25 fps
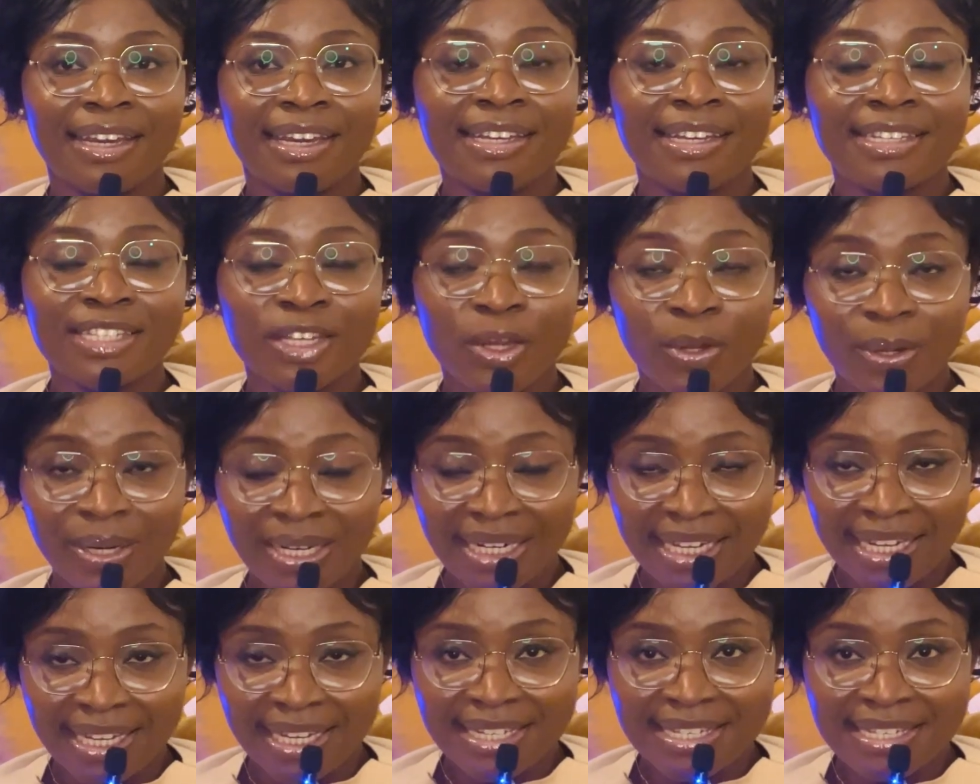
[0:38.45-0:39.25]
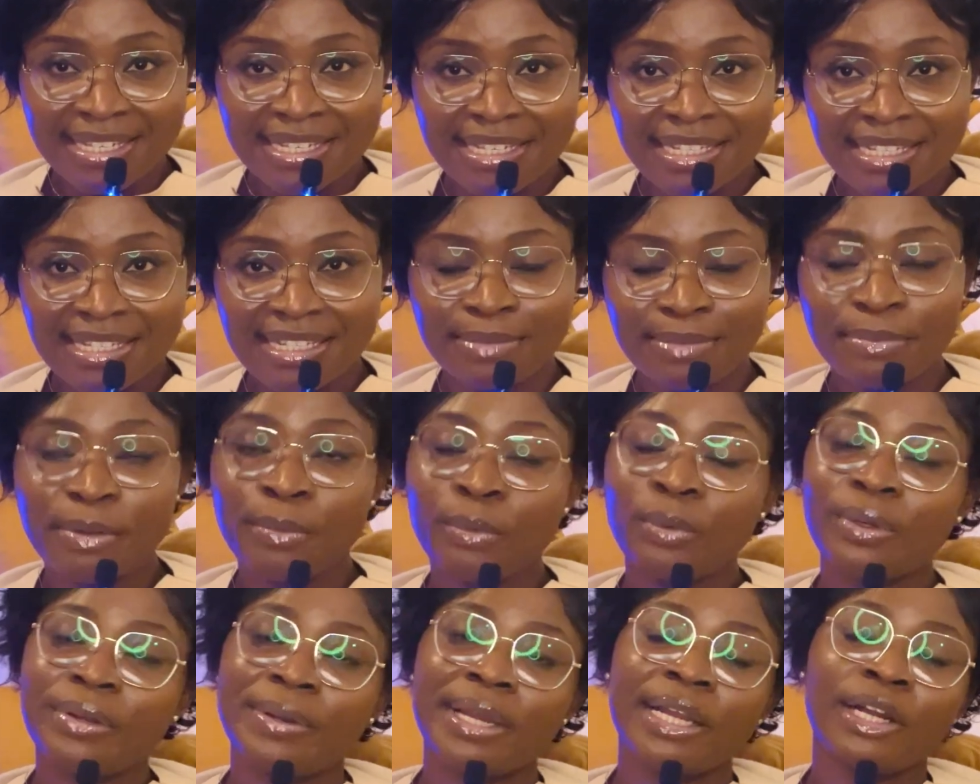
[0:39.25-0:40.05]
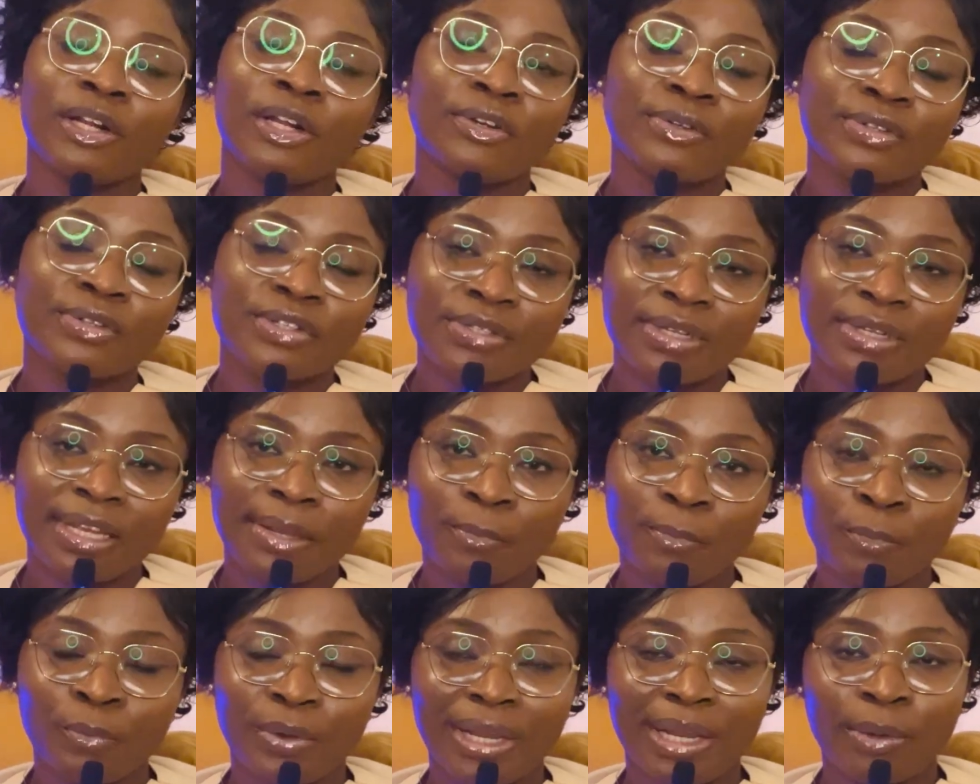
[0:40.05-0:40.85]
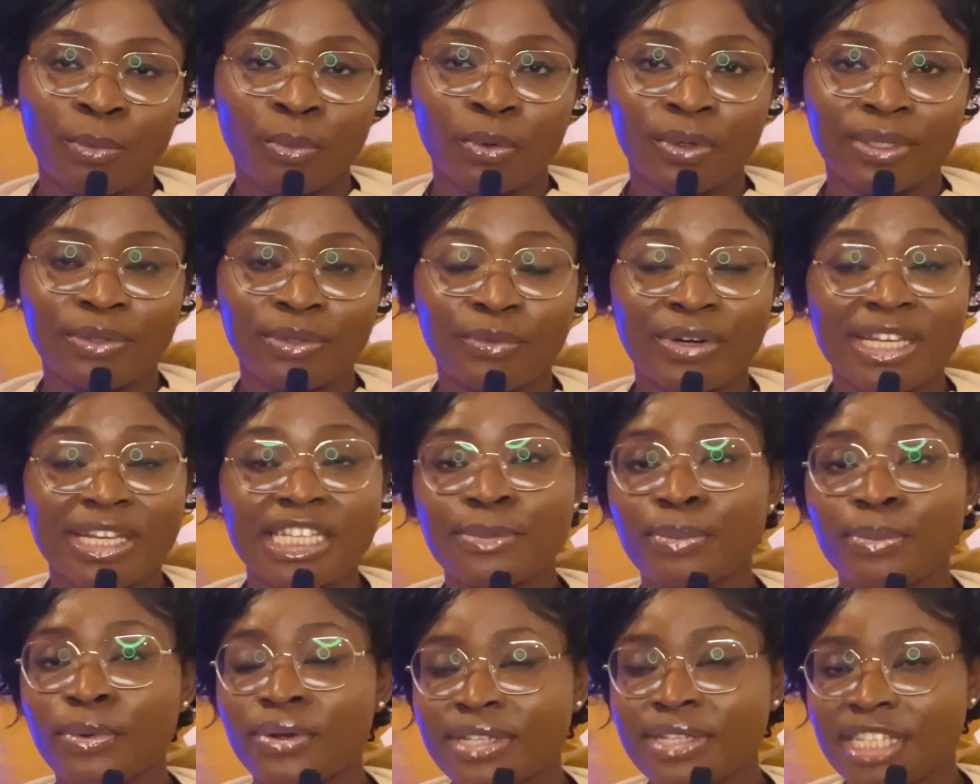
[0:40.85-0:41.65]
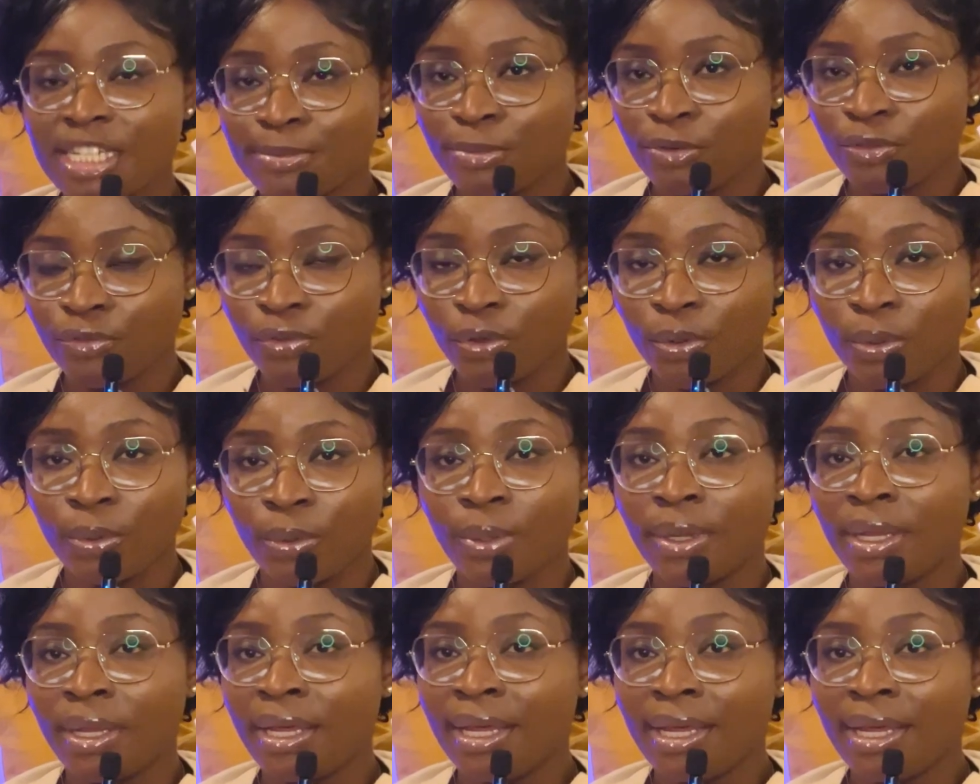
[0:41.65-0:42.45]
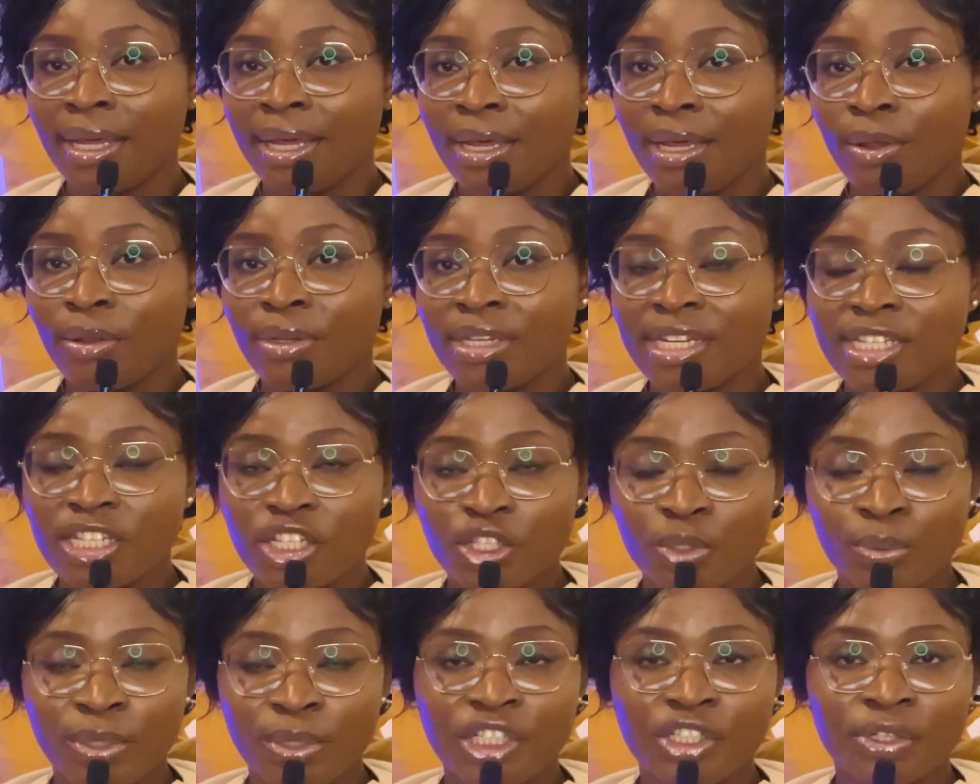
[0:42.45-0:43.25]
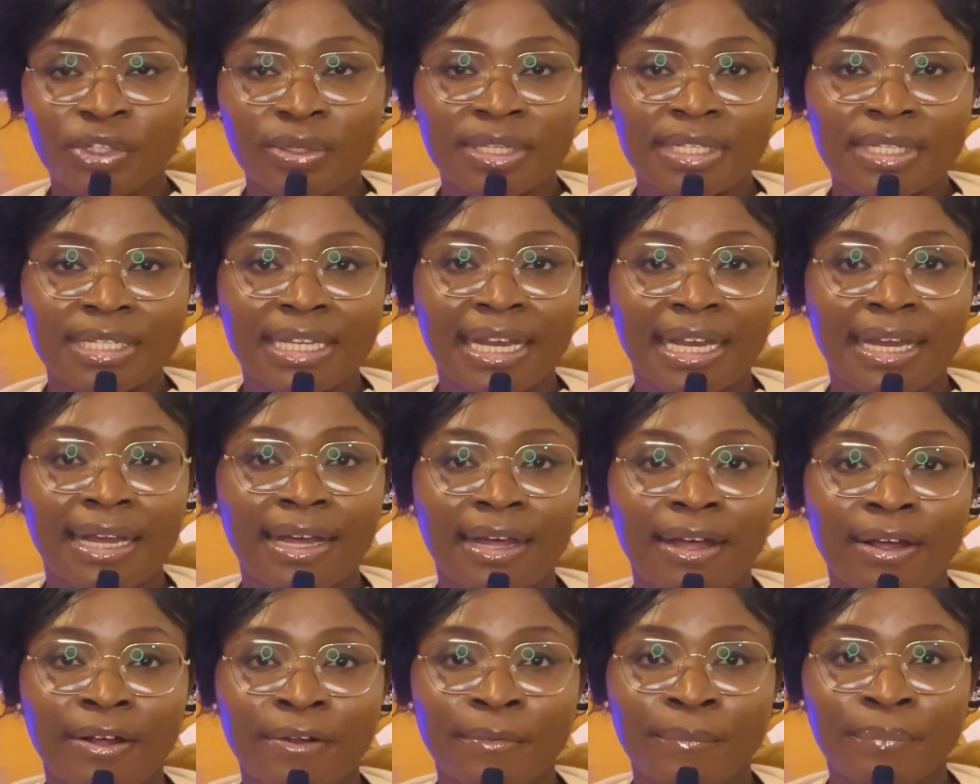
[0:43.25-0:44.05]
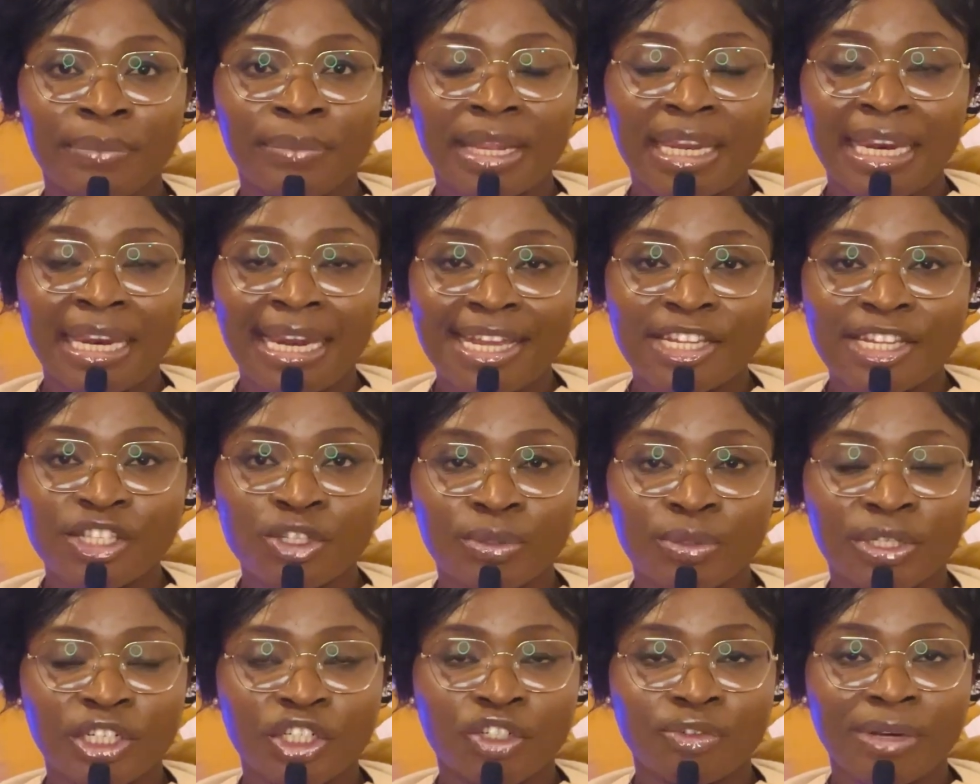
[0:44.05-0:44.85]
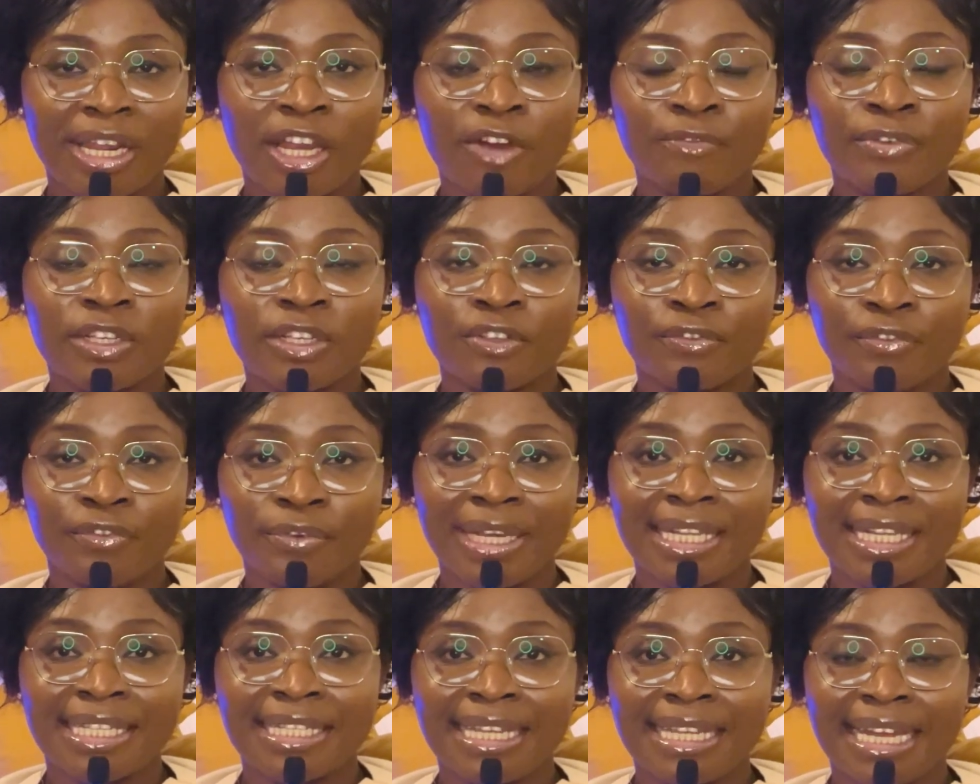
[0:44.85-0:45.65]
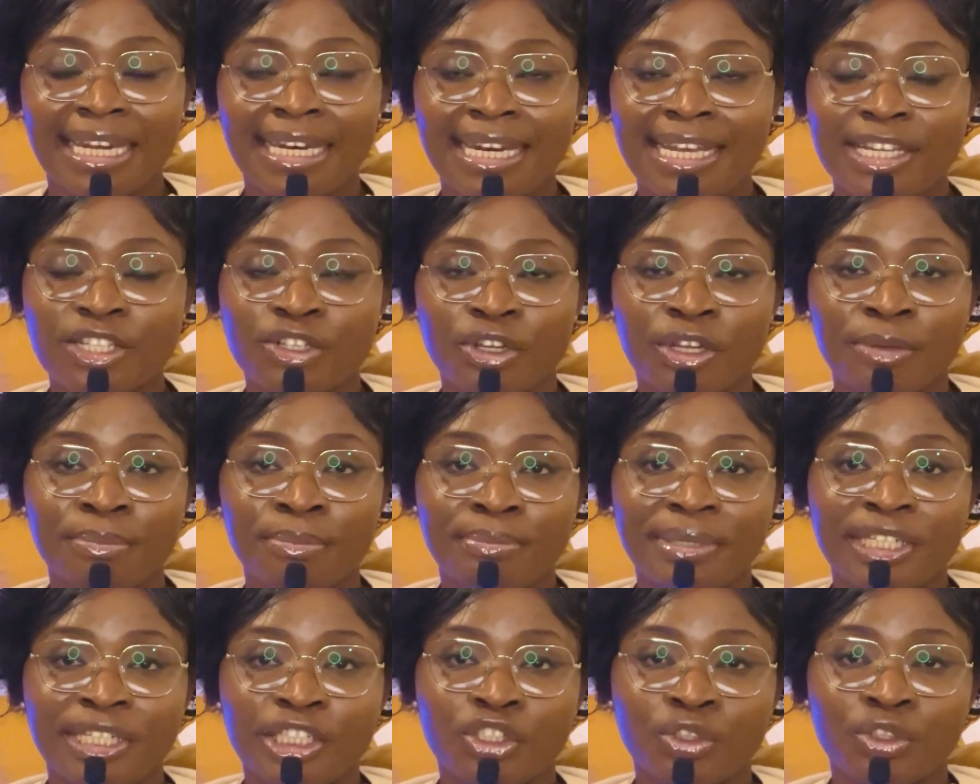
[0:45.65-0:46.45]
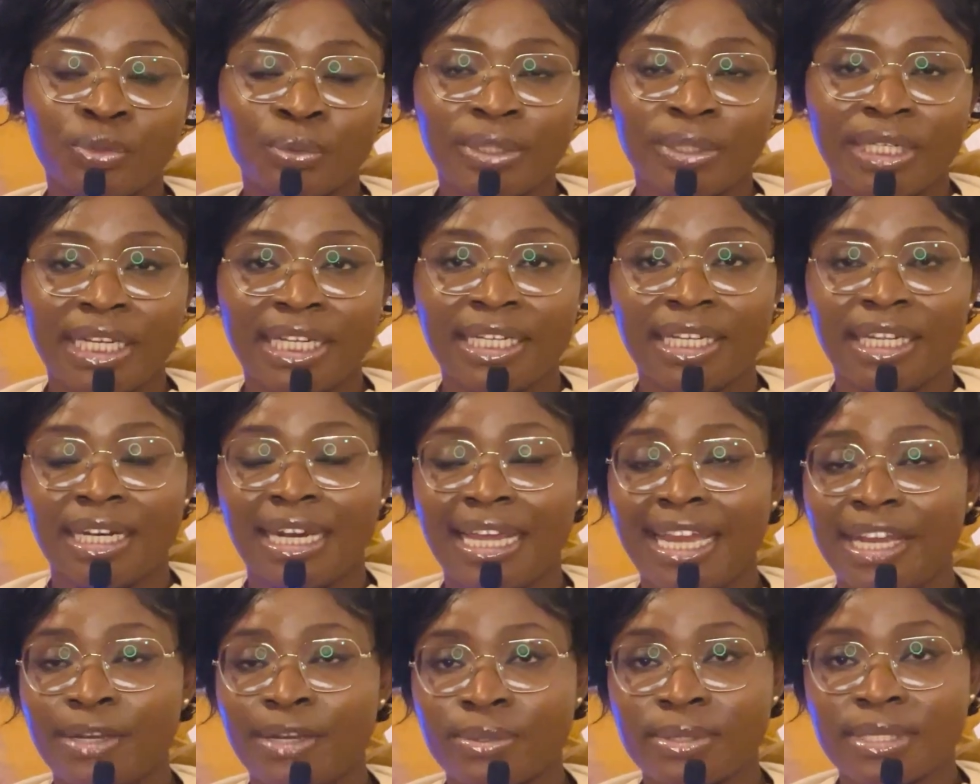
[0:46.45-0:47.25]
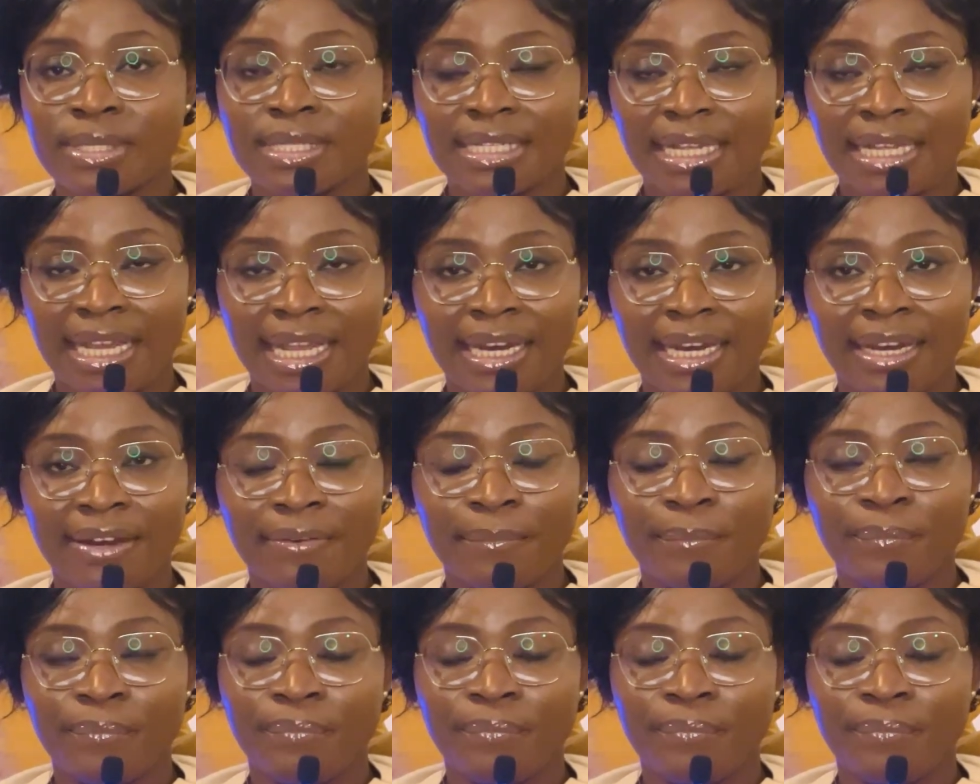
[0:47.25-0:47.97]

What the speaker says: his colleagues, the people that were close to him were responsible for the situations that led to the trial of his faith, that led to him being thrown in the lion's den.